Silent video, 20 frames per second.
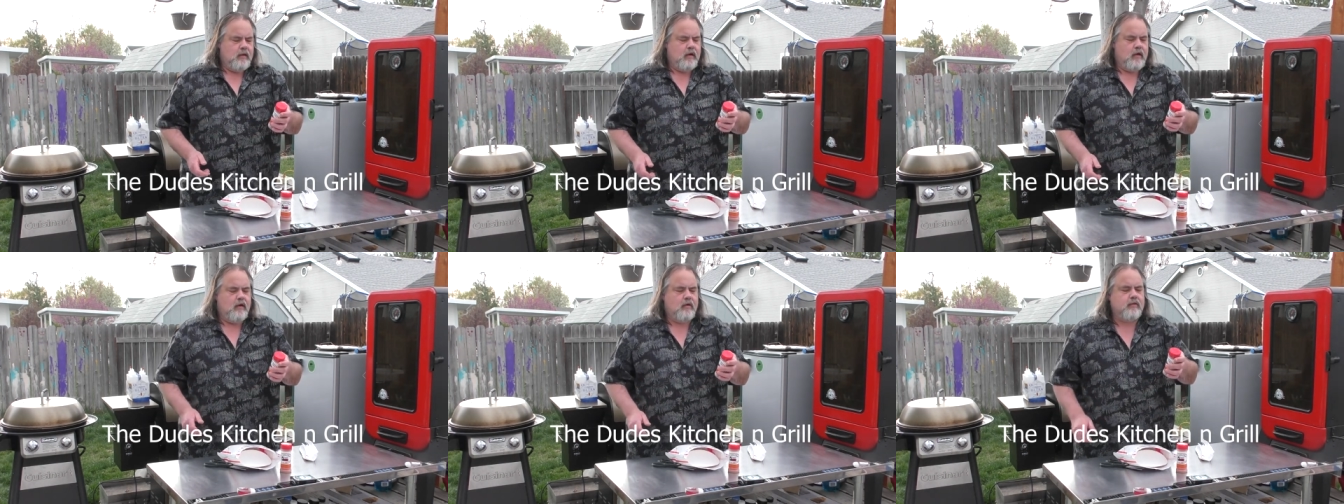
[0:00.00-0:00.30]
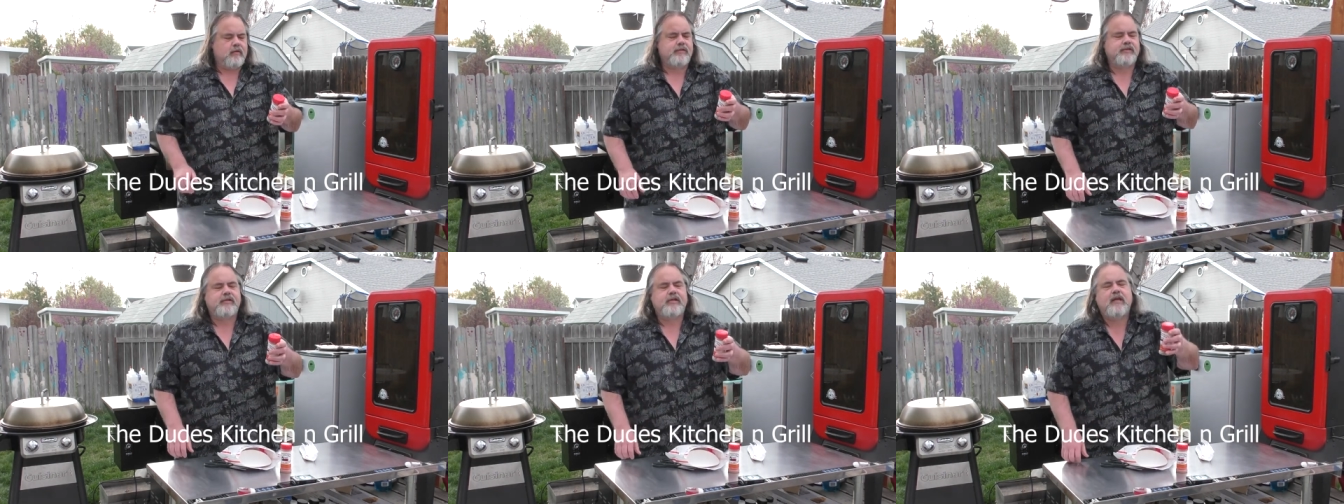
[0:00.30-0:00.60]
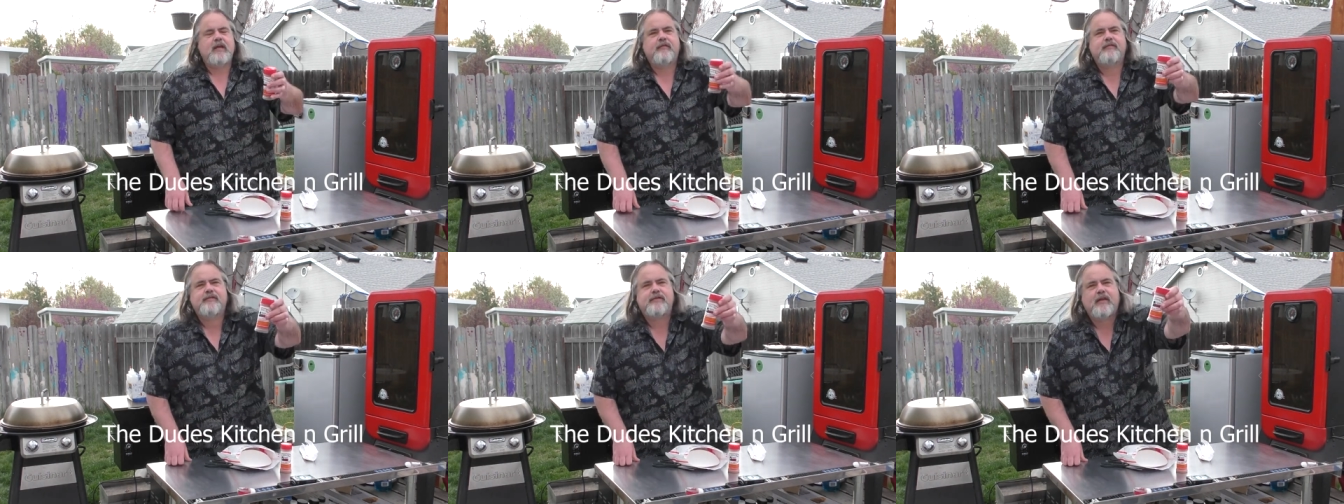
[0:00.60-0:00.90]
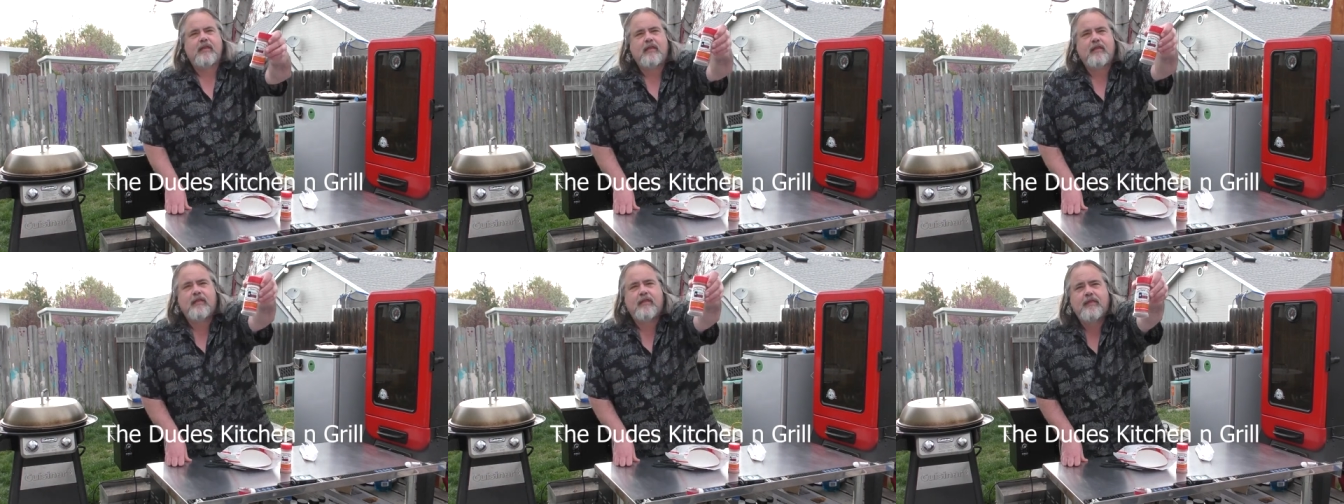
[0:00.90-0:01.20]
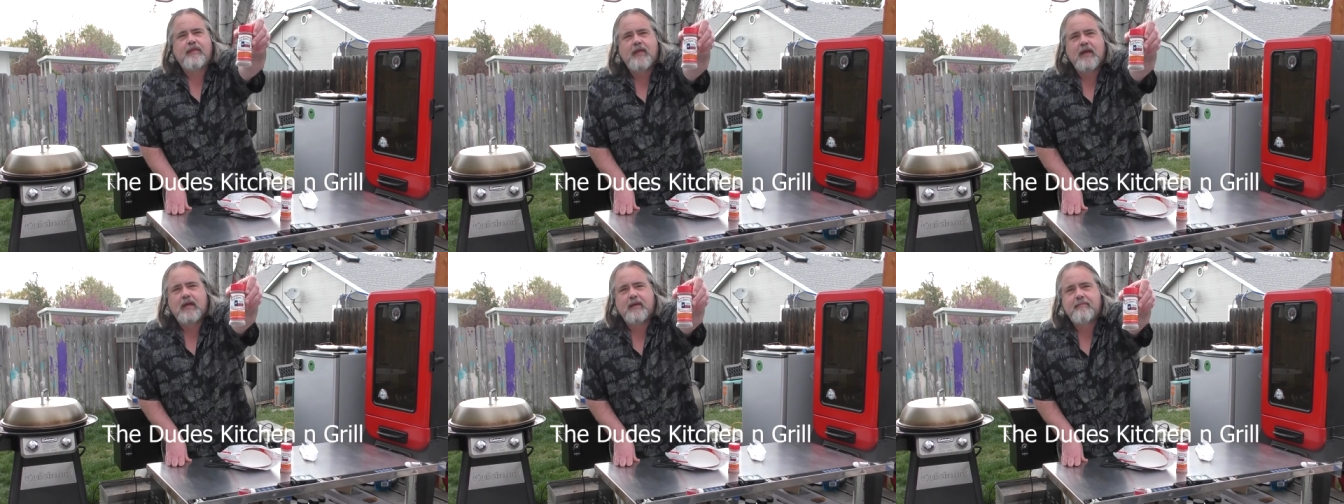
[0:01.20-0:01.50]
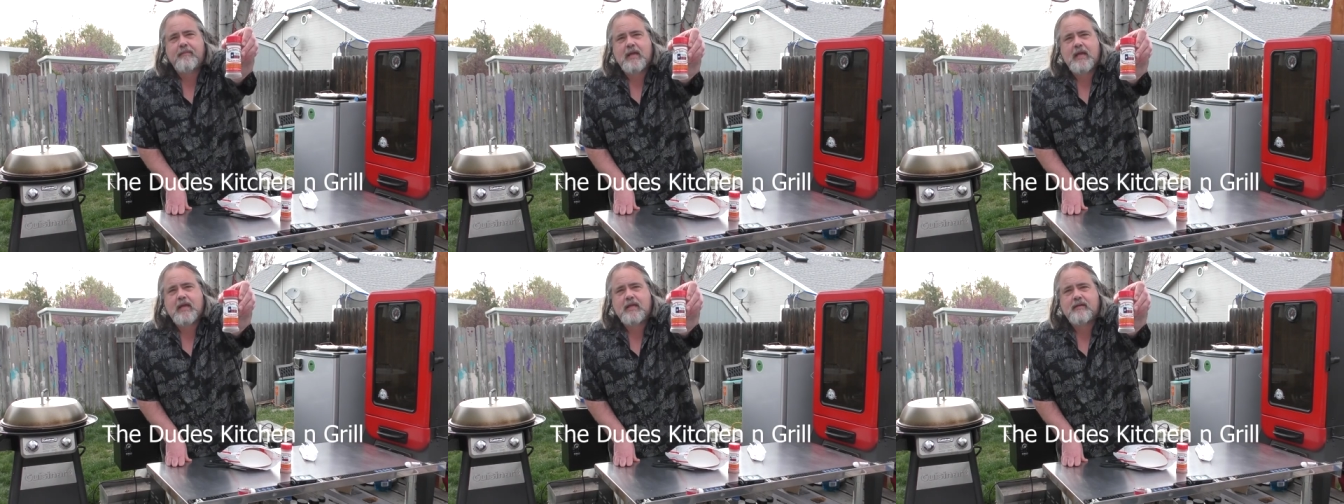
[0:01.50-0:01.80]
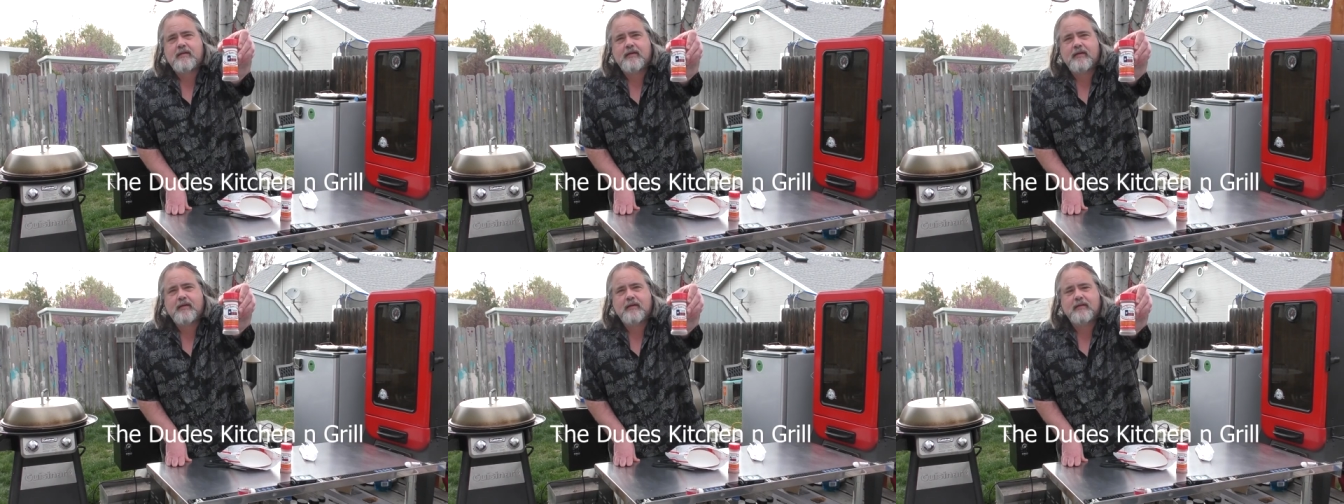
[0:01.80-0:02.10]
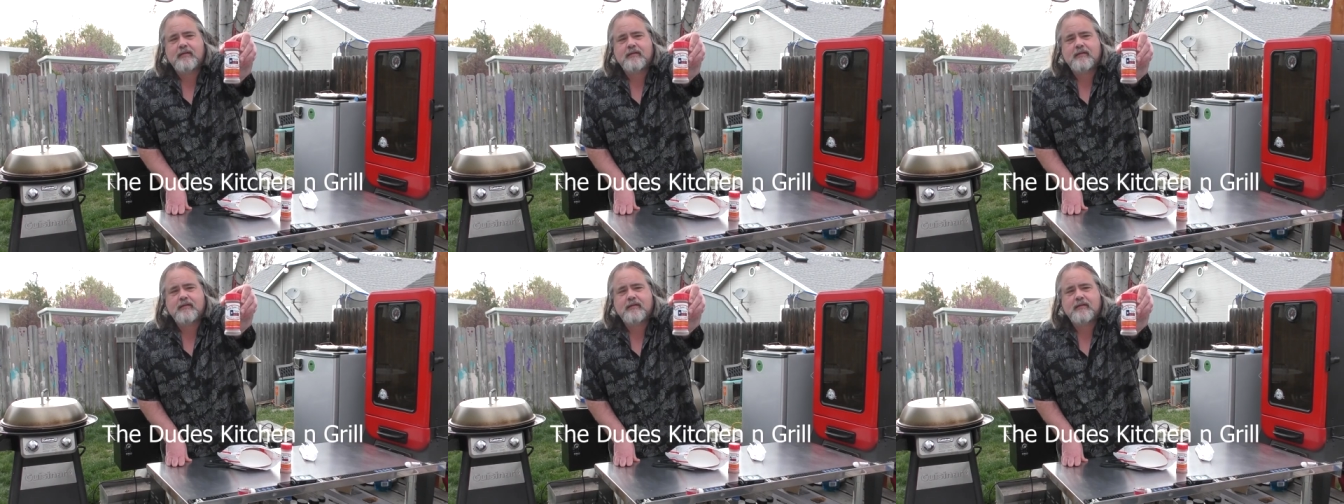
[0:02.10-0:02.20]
Uncle Steve's Thick Meat.